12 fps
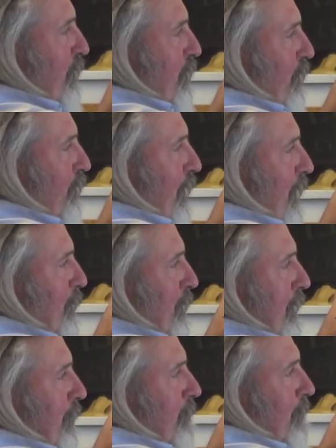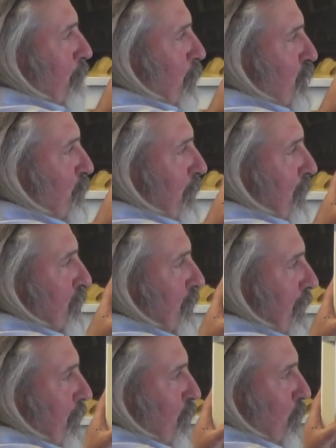of a family, which means
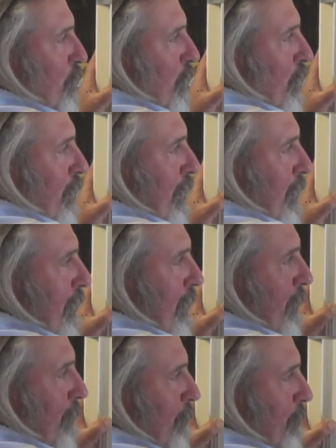that you are a...